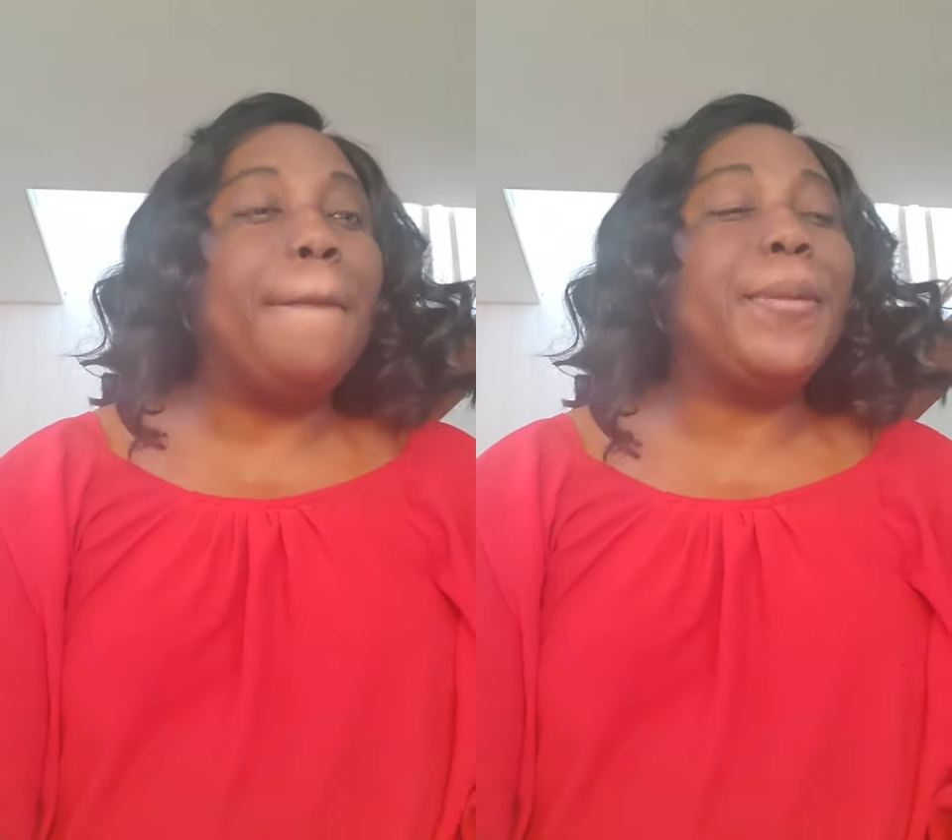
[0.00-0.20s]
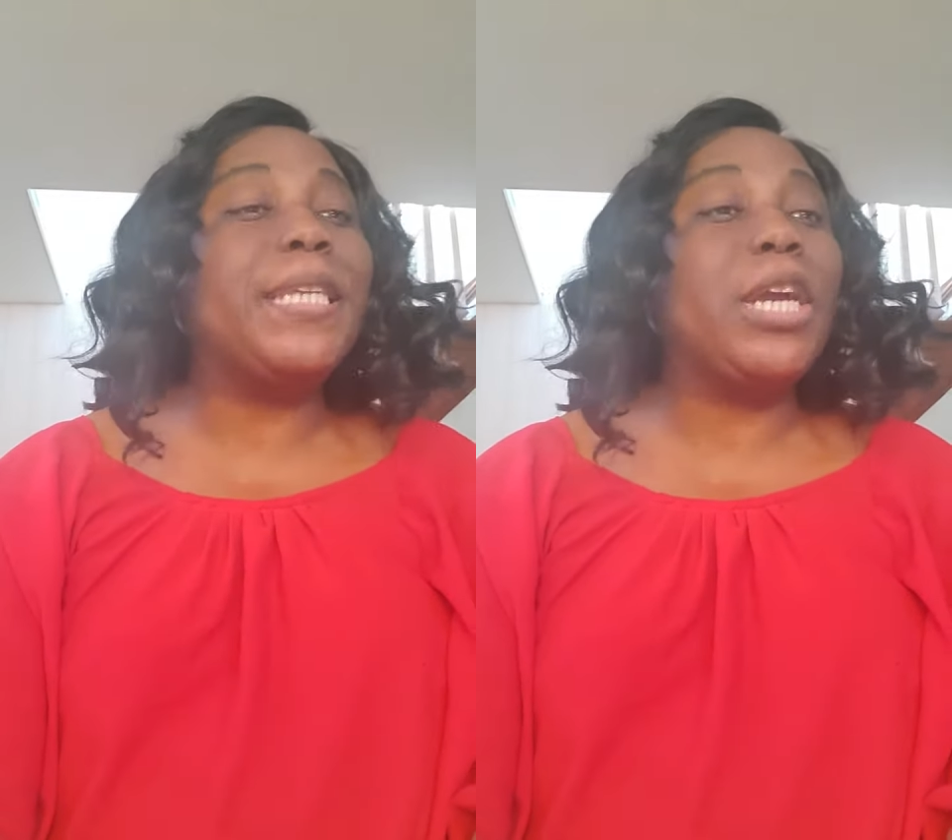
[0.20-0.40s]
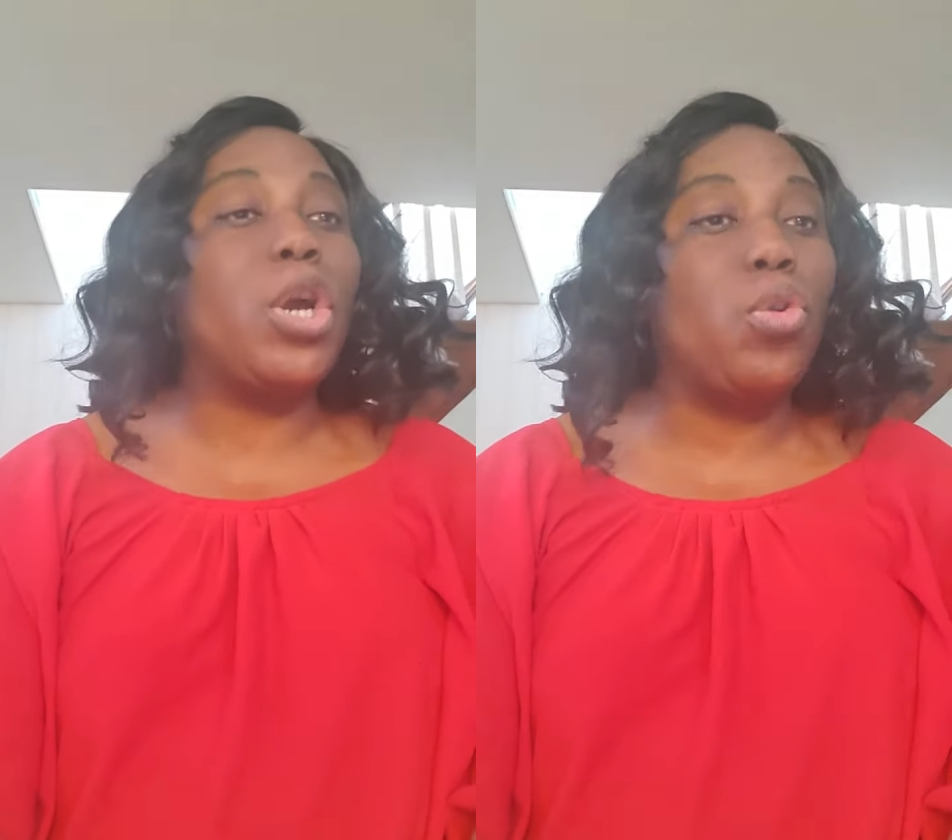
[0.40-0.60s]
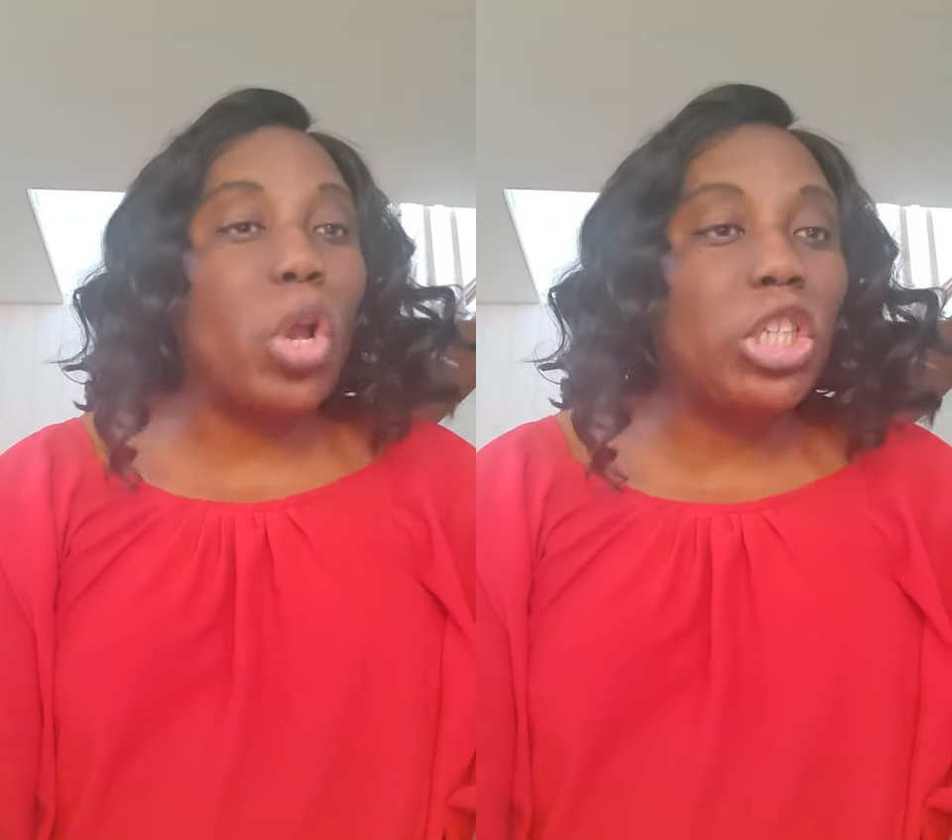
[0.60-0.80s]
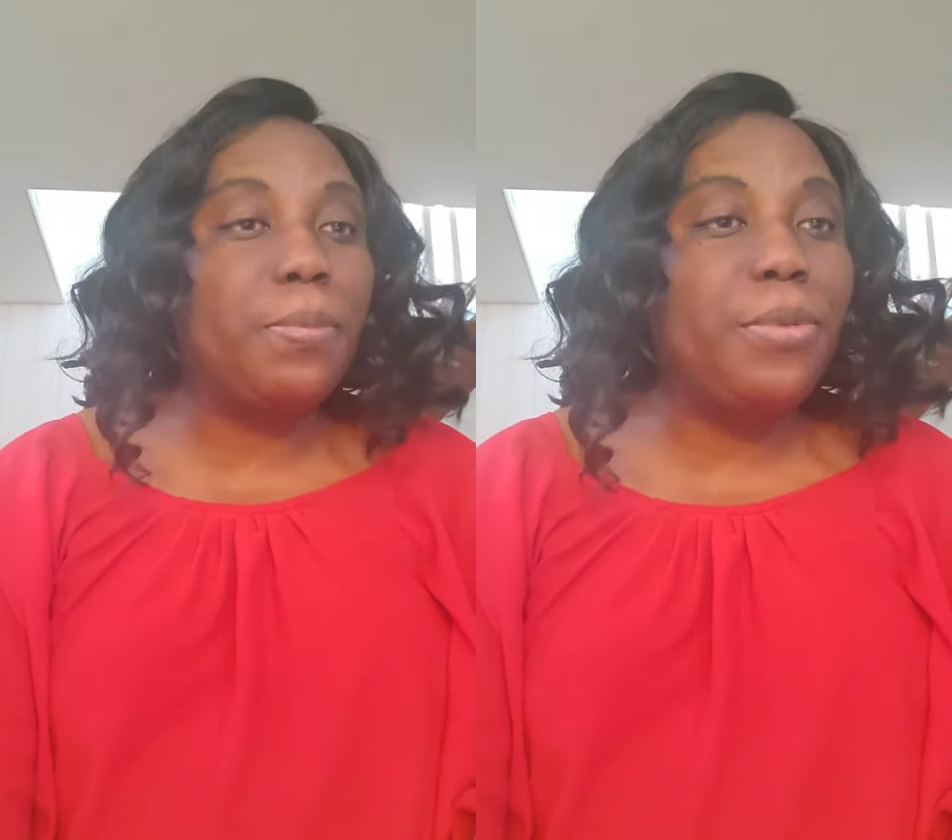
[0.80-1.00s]
but a
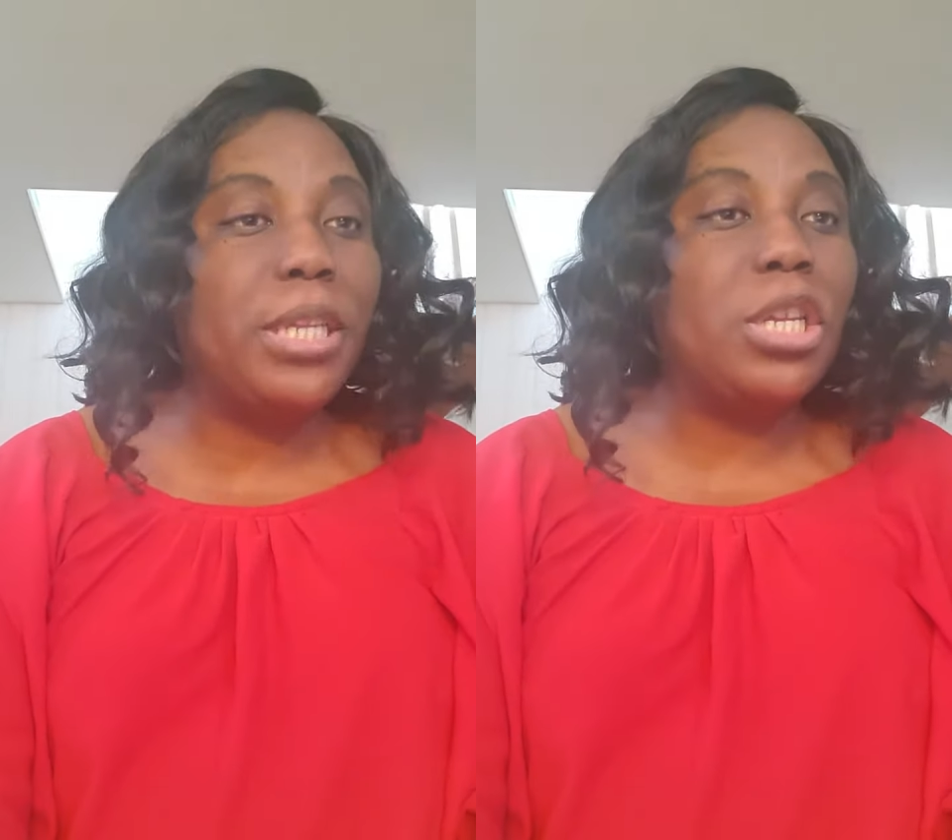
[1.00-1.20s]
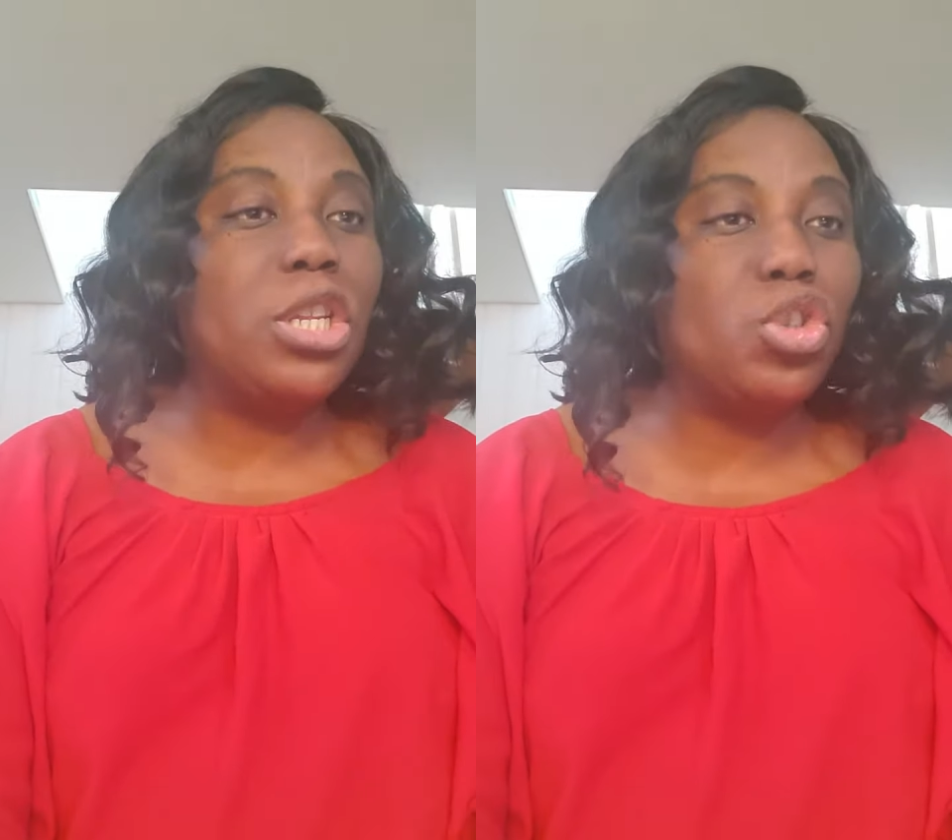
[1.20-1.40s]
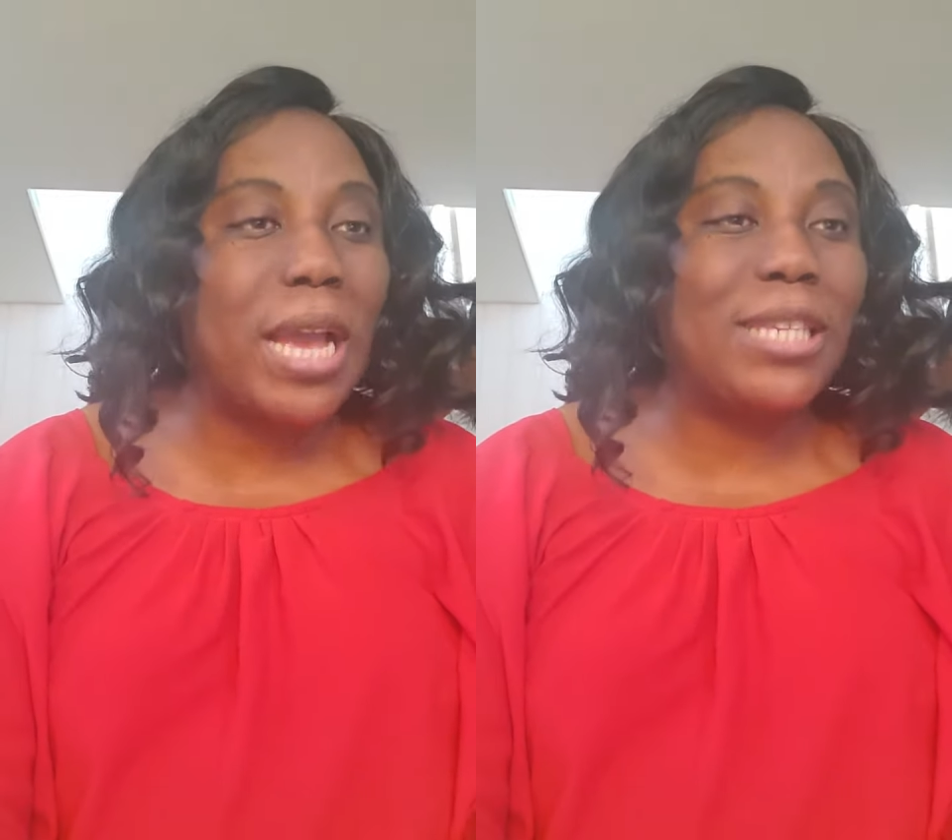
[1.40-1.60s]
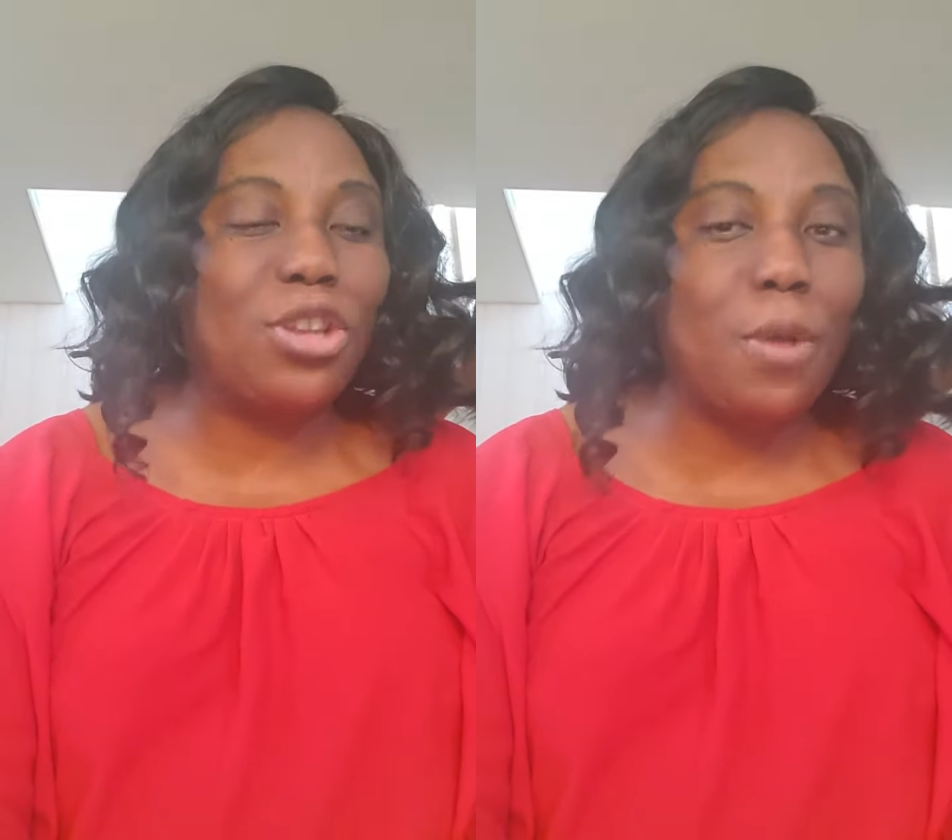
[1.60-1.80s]
crushed spirit dries